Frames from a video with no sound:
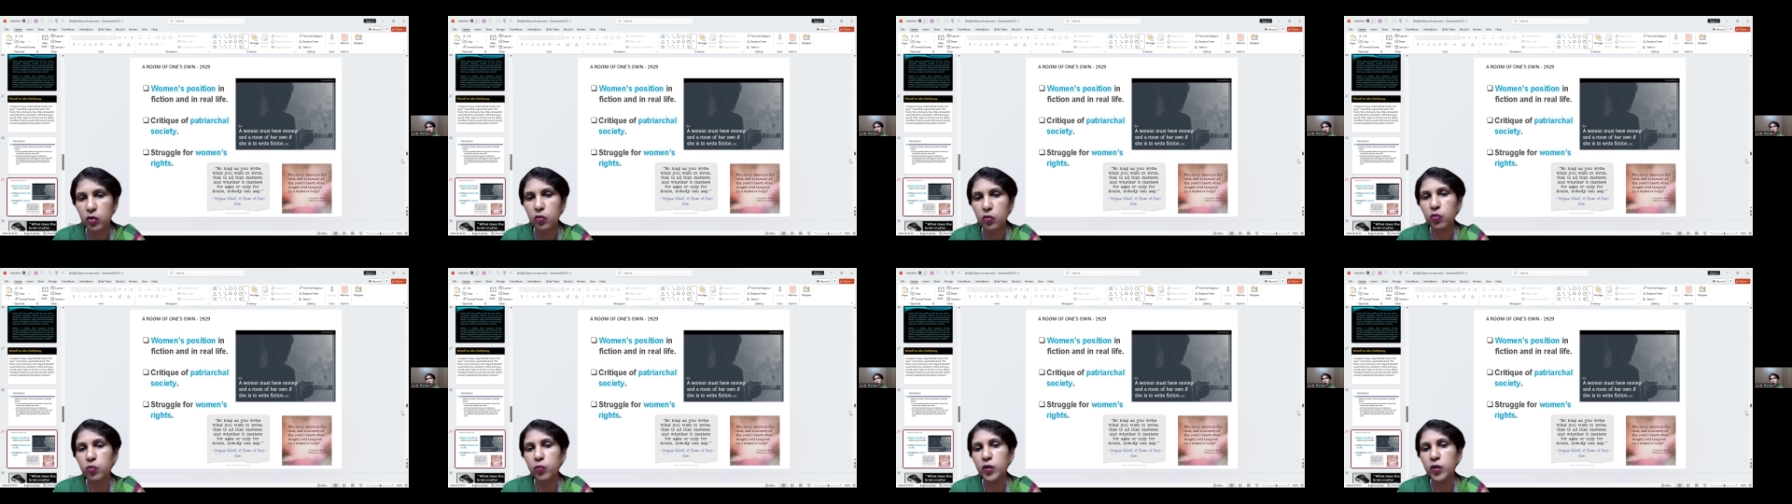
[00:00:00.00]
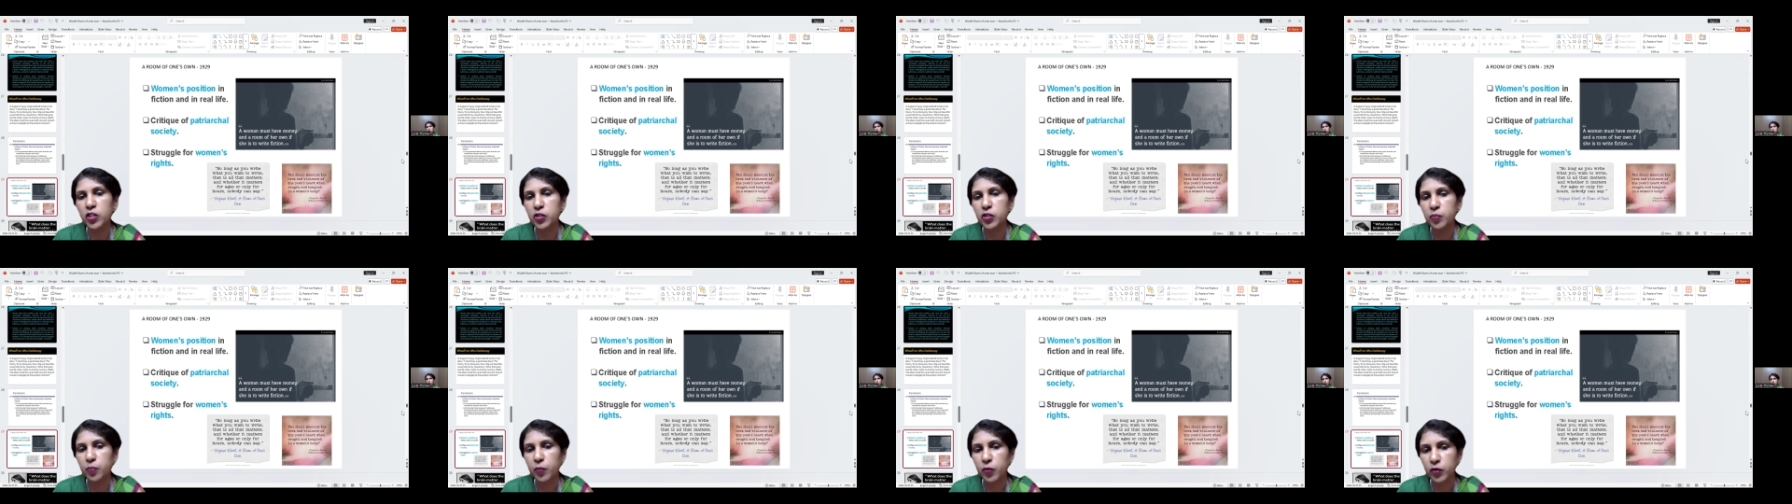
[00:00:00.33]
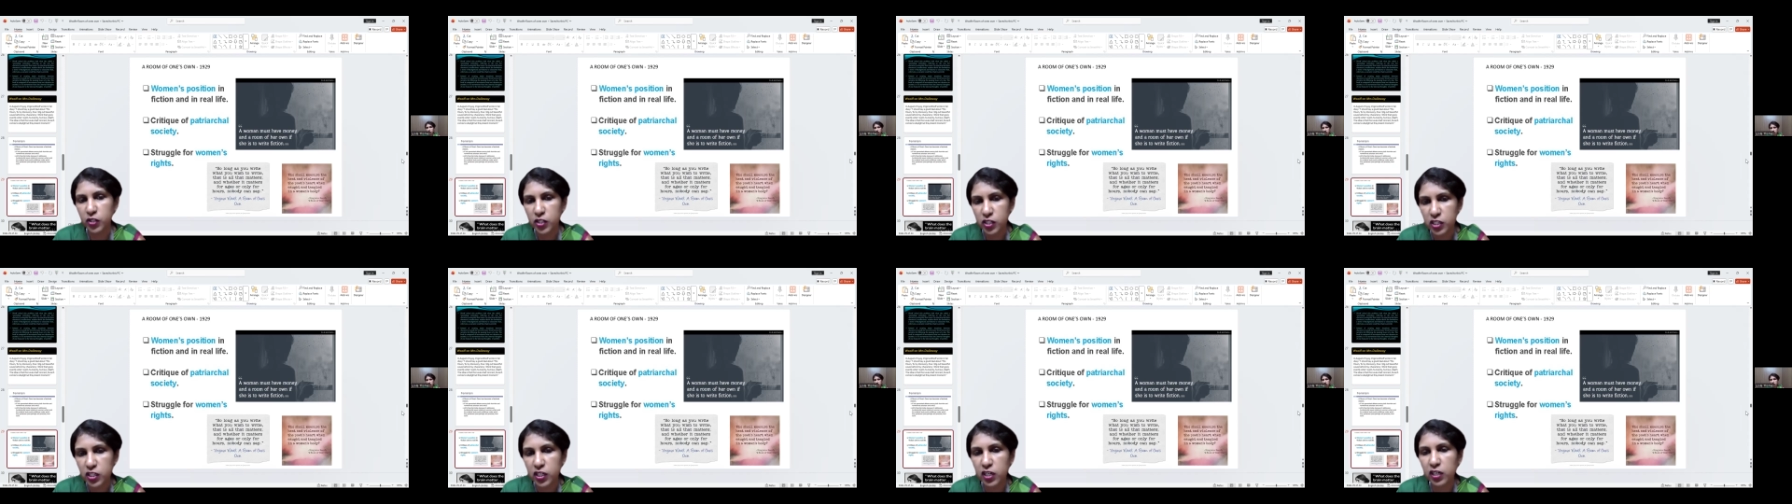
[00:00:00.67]
a woman's
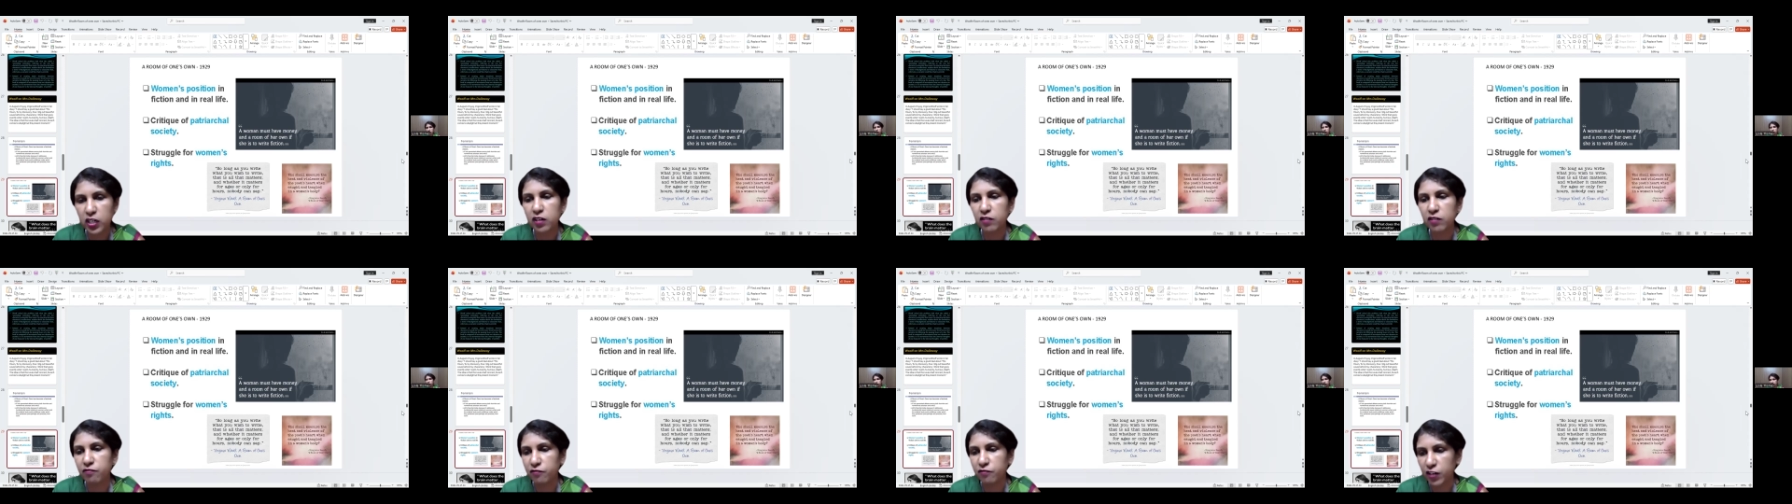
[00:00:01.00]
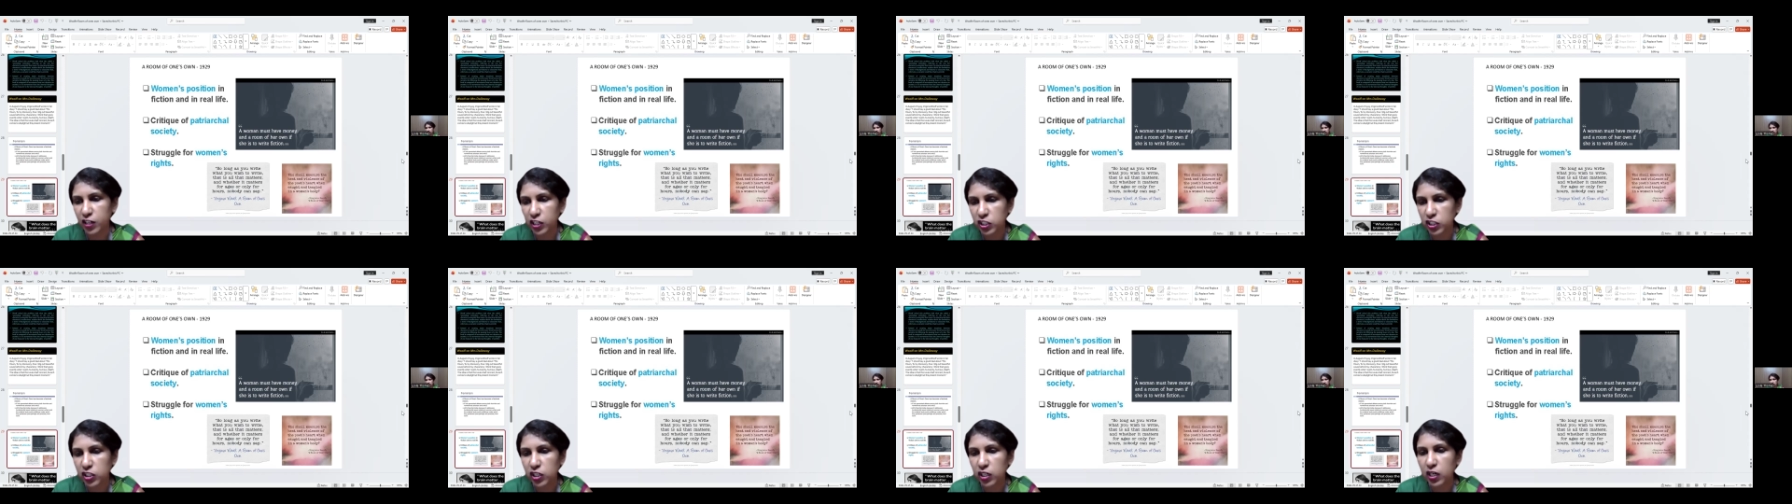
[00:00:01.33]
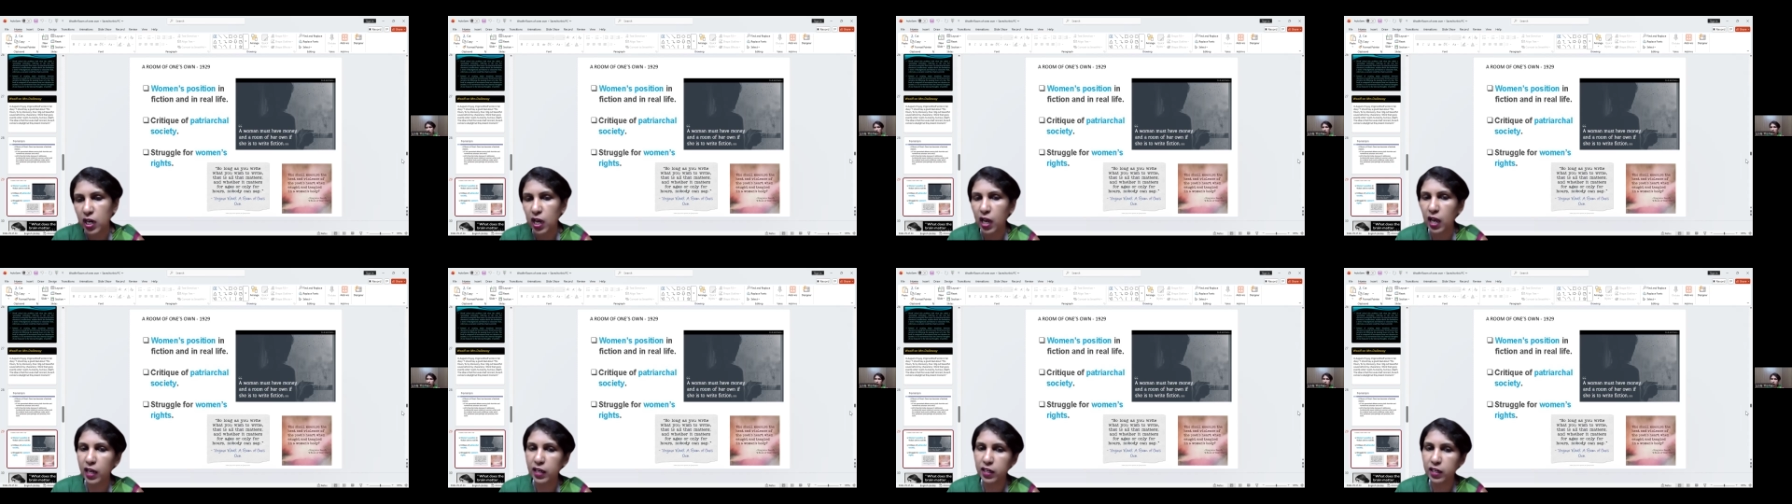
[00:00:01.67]
position in
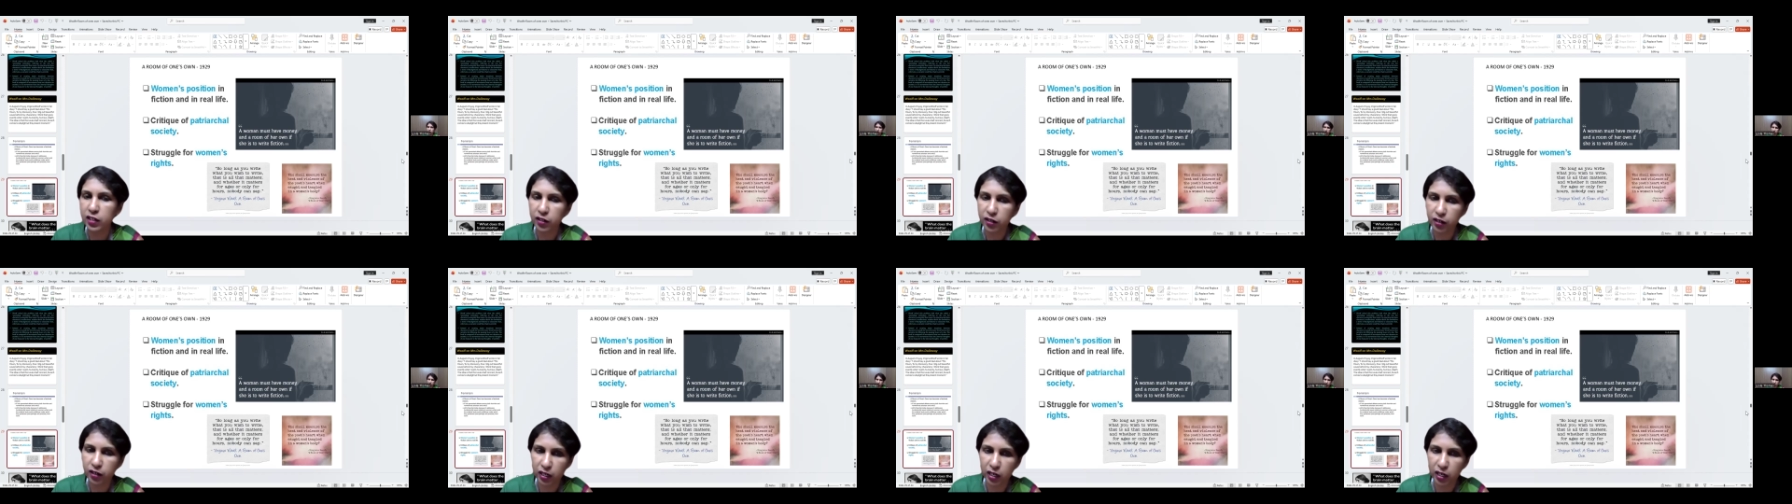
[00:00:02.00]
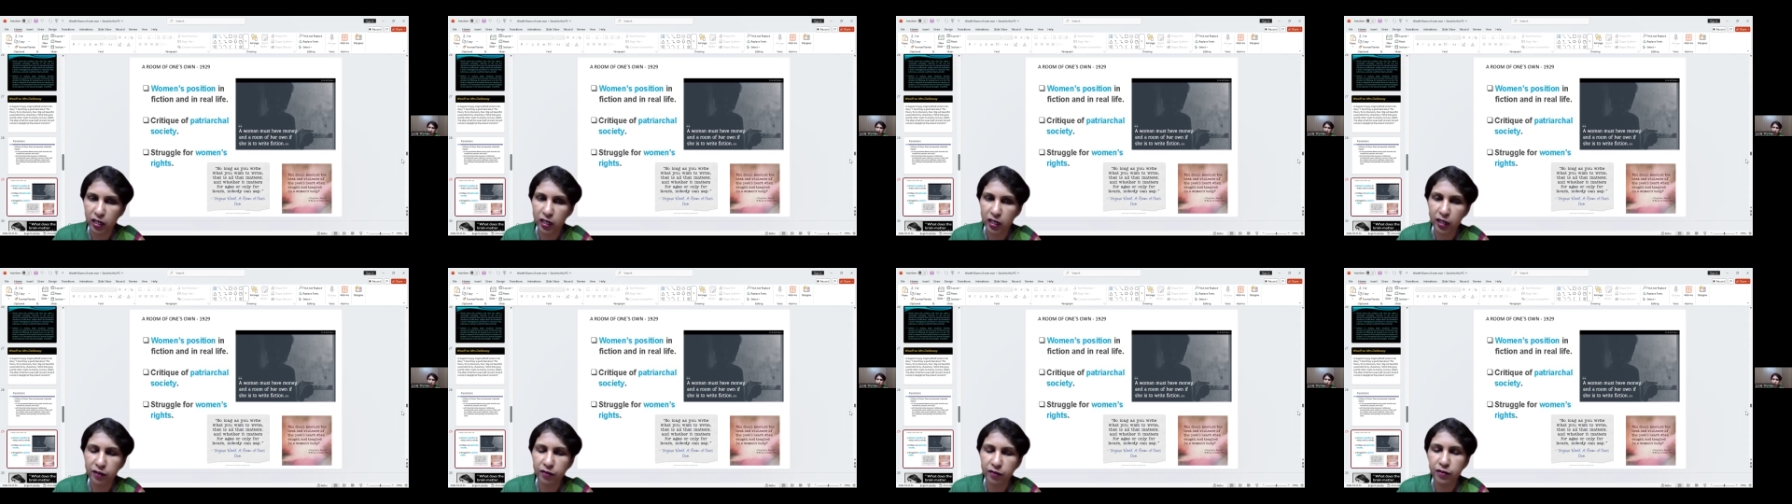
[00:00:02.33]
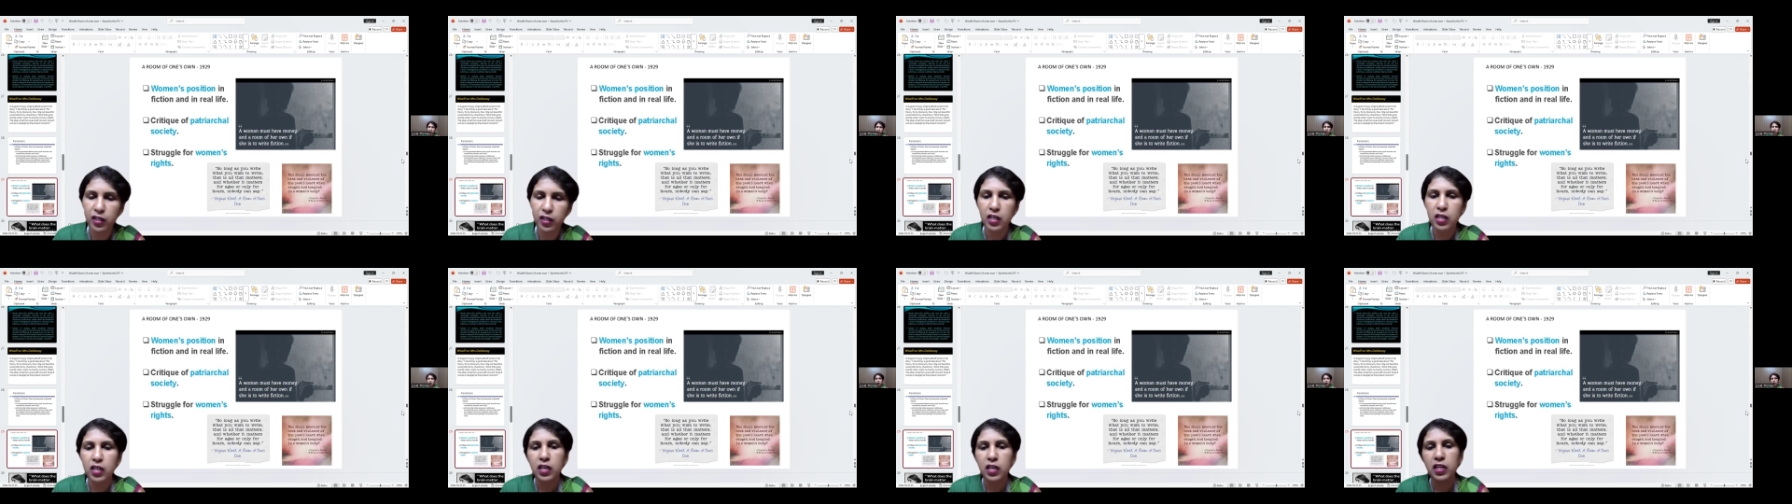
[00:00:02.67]
fiction and in real life.